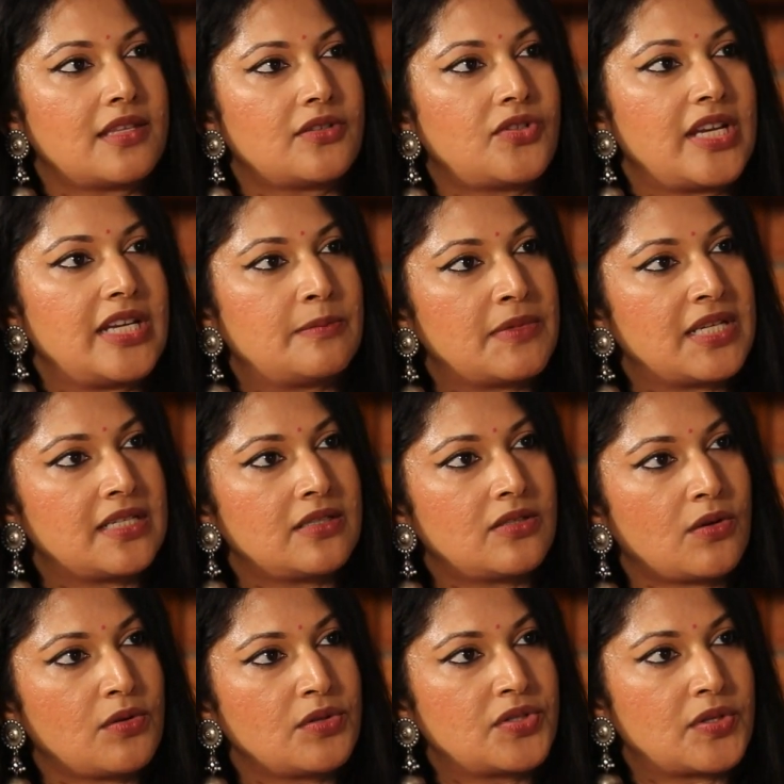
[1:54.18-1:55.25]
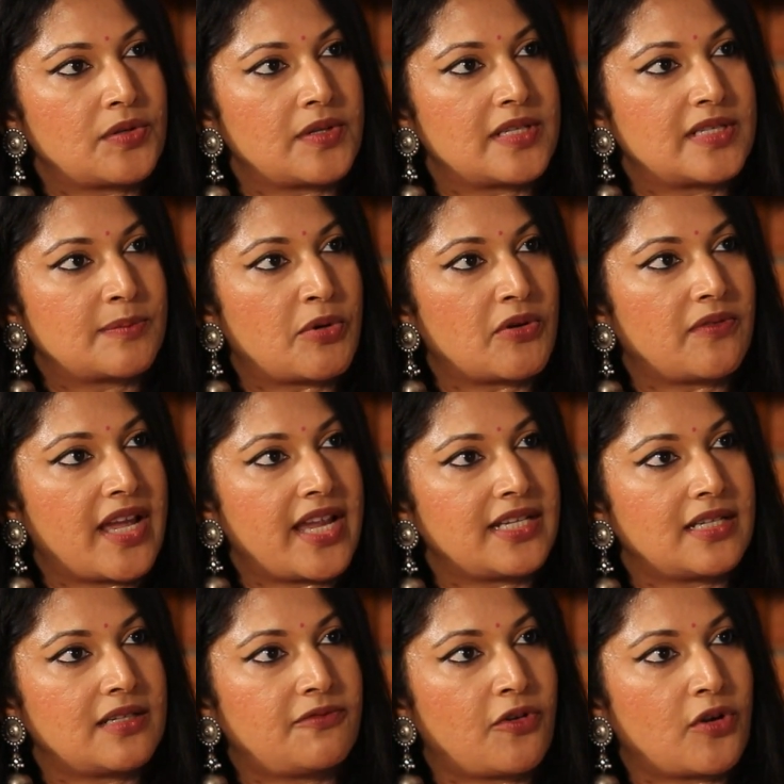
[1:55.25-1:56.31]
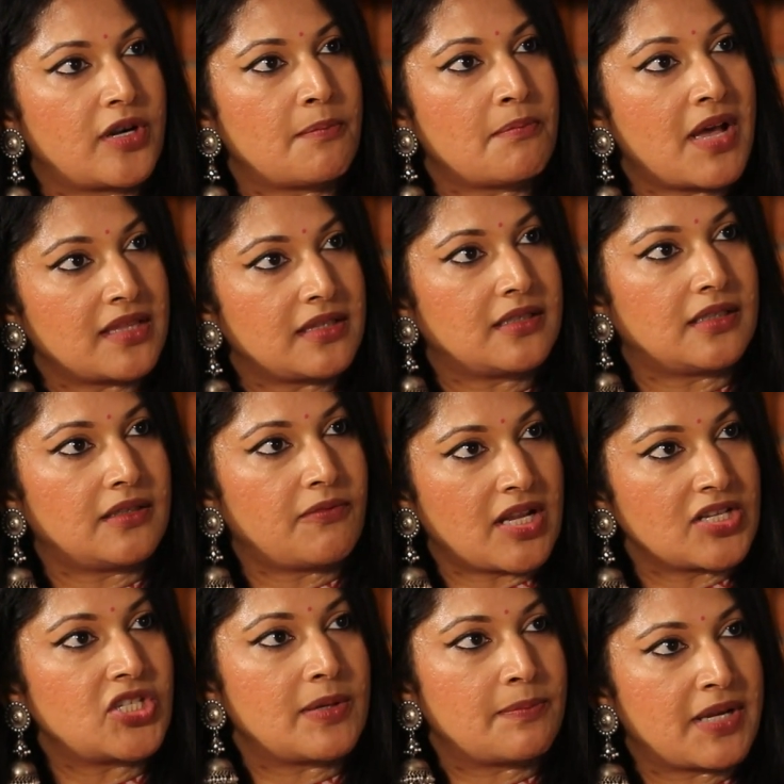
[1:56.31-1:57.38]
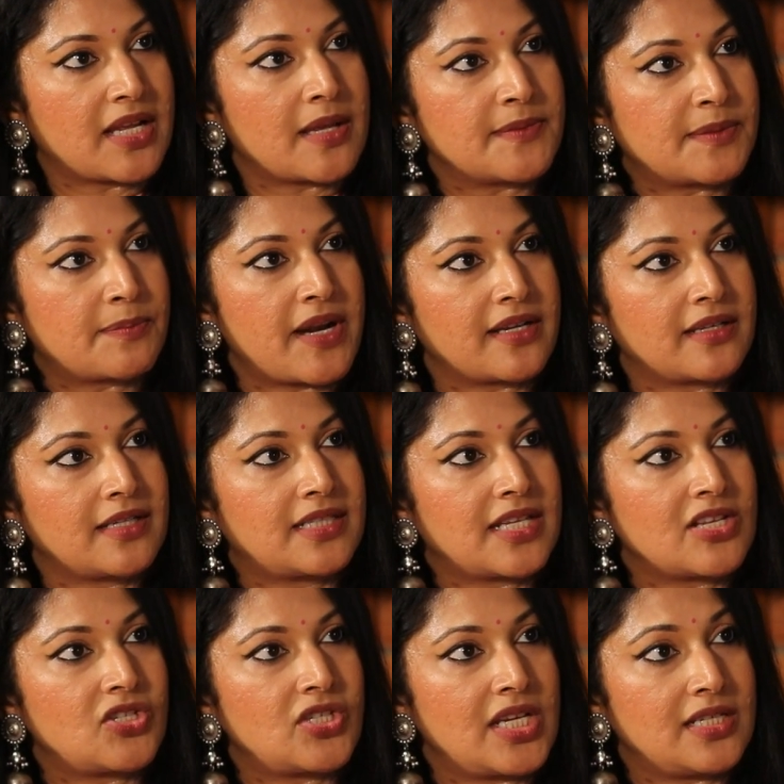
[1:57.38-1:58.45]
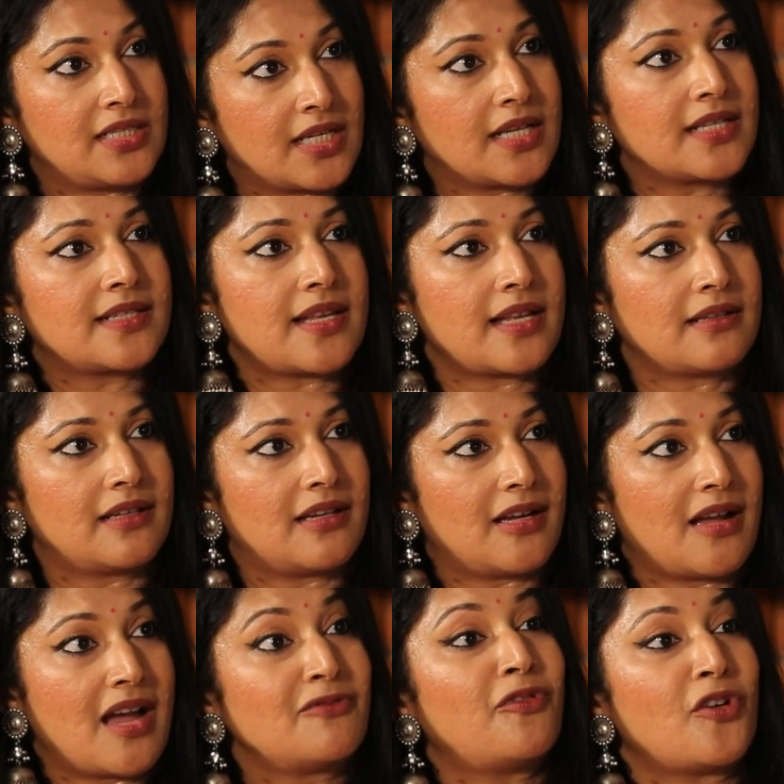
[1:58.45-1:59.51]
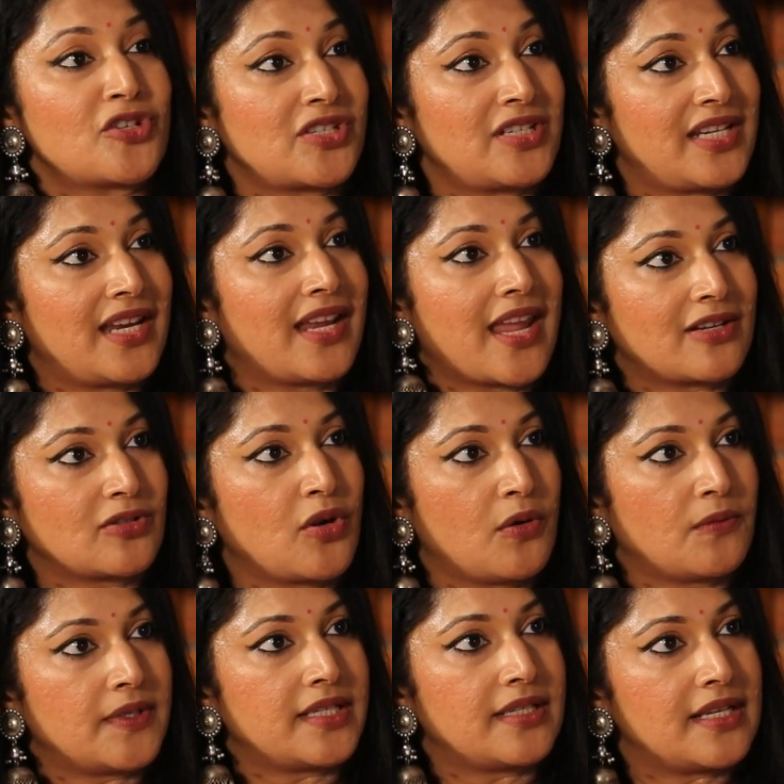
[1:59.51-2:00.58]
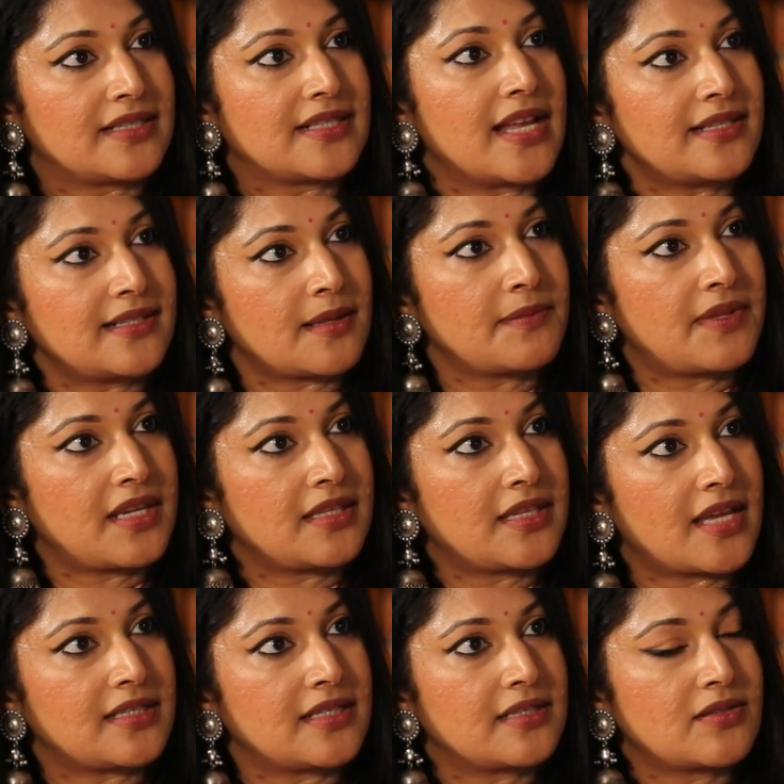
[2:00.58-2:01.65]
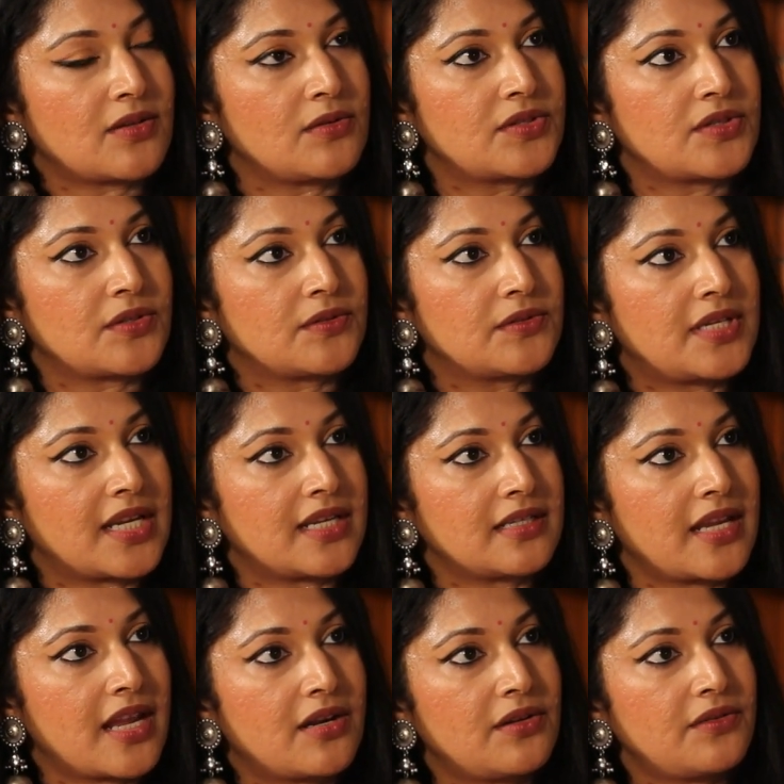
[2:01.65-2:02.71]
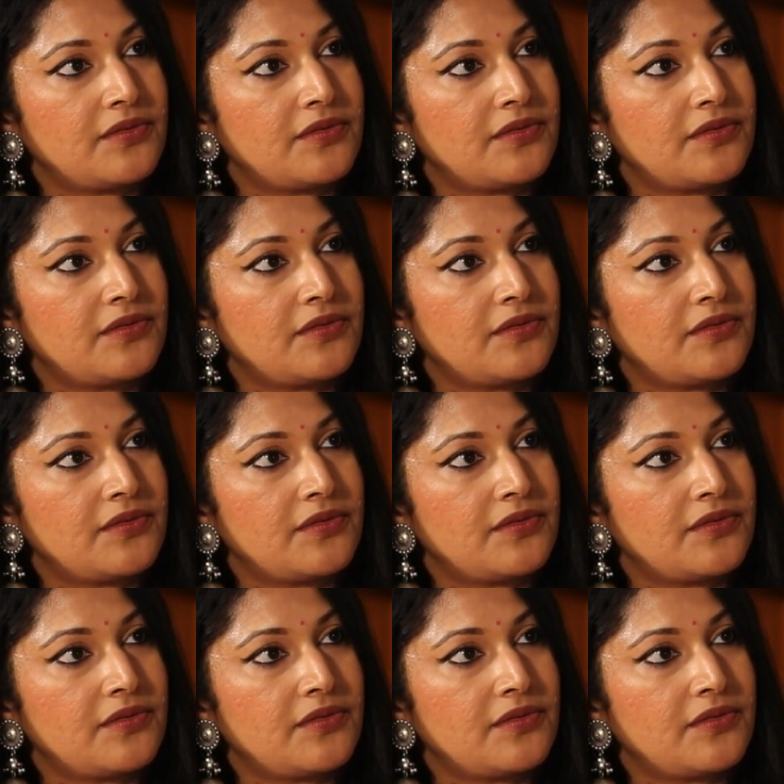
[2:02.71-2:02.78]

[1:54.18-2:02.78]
And the treatment also is provided for a mother once she becomes pregnant and she does unfortunately get COVID. Is that something that is also taken care